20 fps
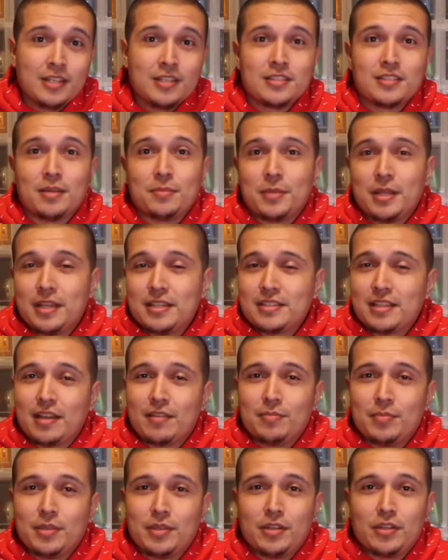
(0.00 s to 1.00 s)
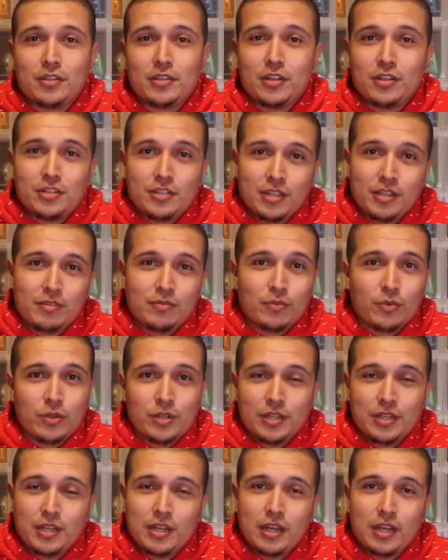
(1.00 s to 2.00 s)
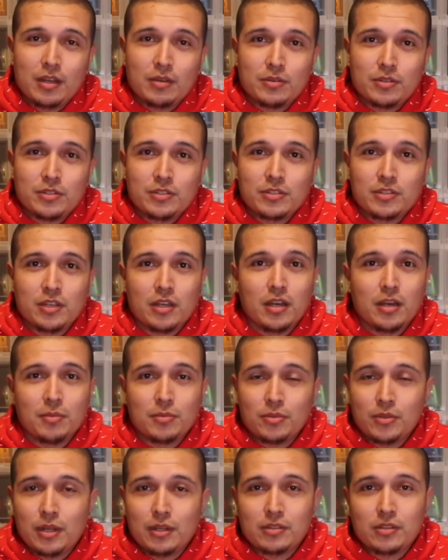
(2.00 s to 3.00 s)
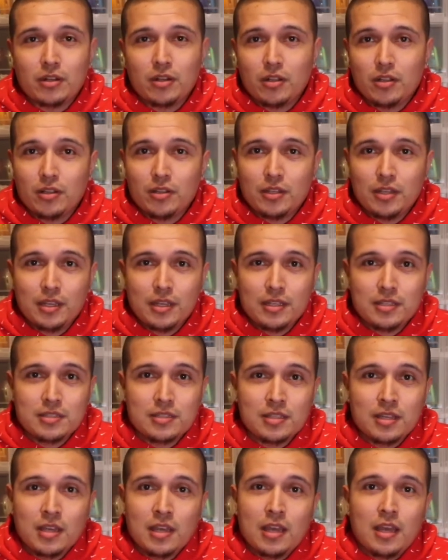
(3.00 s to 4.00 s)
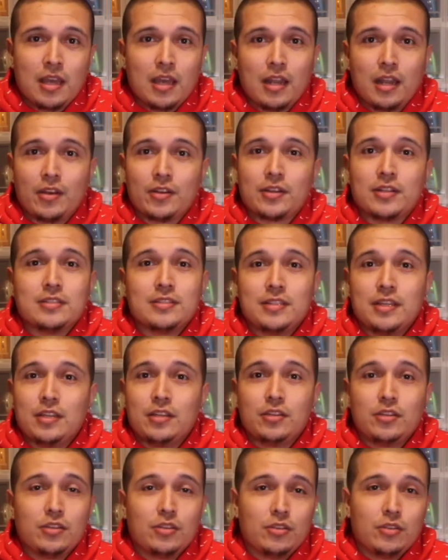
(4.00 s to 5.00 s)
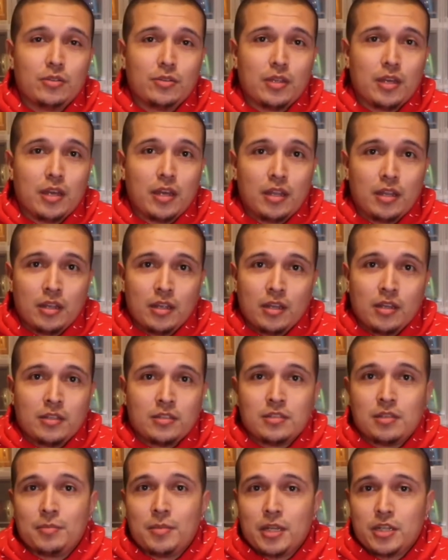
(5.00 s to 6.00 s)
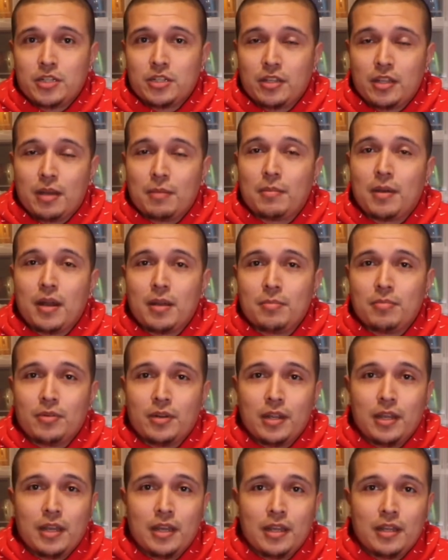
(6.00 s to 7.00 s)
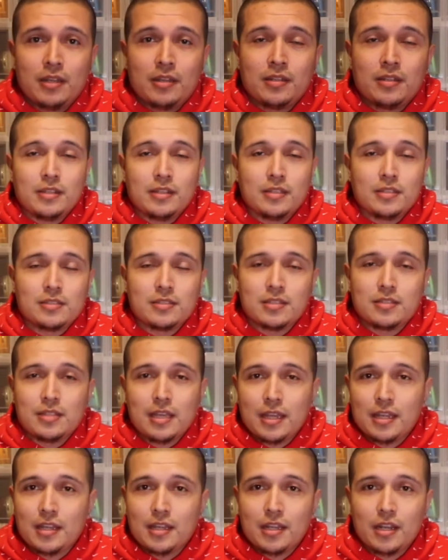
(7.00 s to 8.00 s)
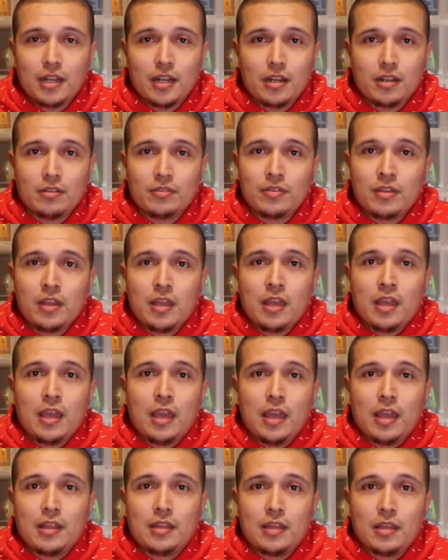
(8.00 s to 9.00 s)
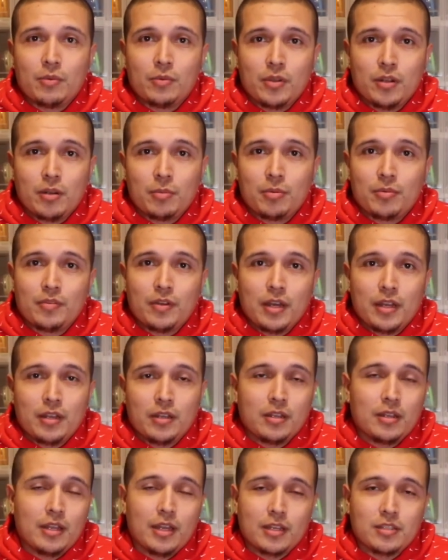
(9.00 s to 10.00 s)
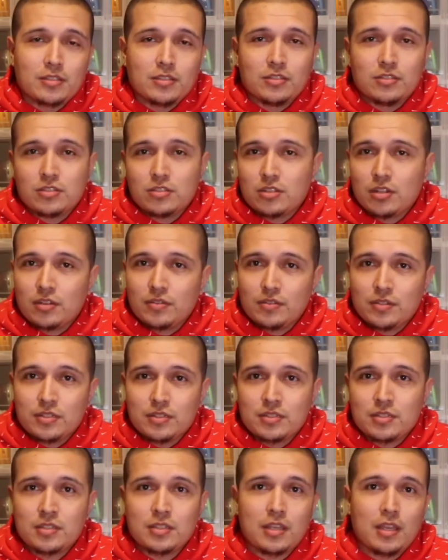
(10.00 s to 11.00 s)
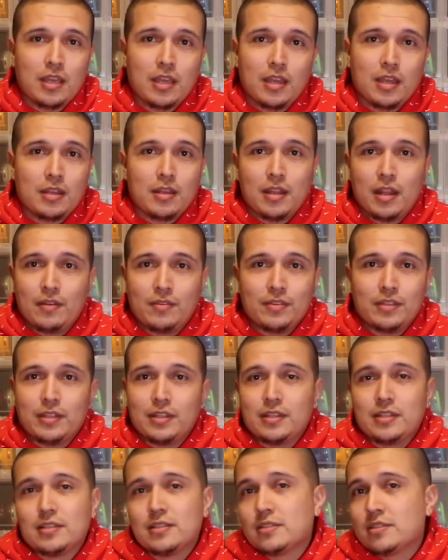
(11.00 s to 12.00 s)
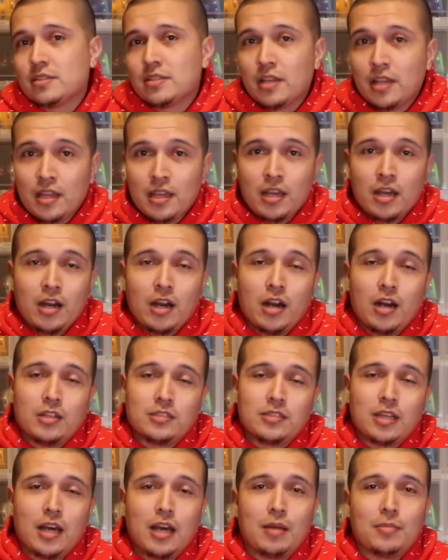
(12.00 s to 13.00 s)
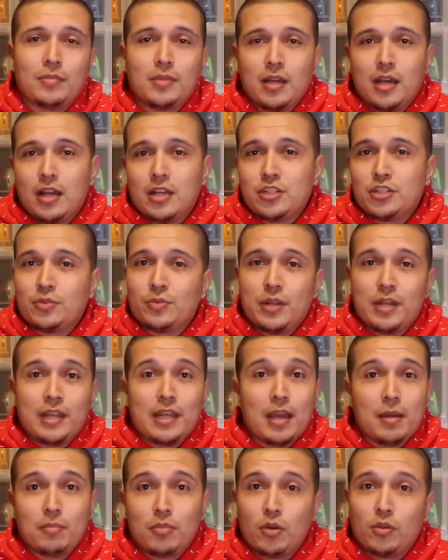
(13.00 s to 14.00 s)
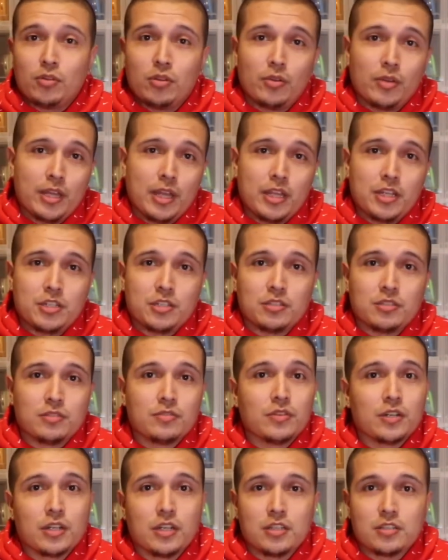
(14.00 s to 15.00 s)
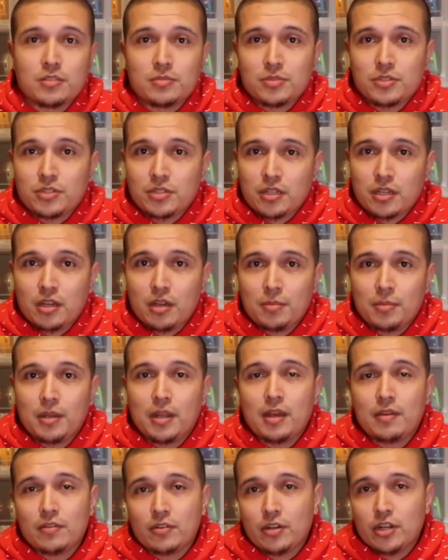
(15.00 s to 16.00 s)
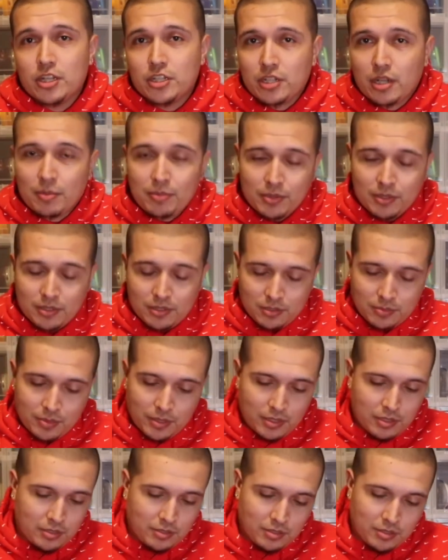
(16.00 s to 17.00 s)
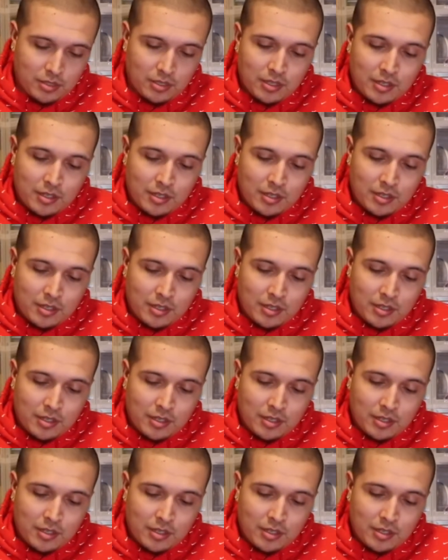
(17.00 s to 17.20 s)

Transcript: Some days I've been there 13, 14 hours throughout the holidays, and I'll continue to do that to make sure that my brand is taken care of and that we are providing an excellent service and everything is on top notch, ready at both locations for customers to come and have a great shopping experience.